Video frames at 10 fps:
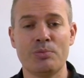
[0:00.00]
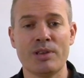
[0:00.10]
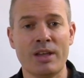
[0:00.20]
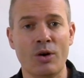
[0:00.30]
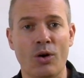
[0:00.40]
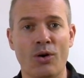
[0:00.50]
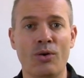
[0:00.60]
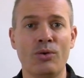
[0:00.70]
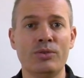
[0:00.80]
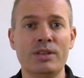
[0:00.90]
bringing
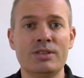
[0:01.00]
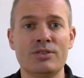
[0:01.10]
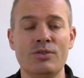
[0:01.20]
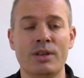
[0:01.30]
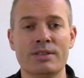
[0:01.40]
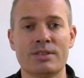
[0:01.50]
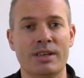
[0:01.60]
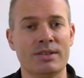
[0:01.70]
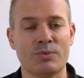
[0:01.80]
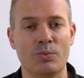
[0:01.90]
all these new
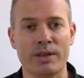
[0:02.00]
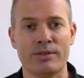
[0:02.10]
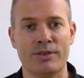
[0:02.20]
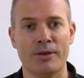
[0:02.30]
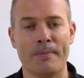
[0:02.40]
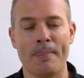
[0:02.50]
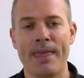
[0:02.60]
insights with you.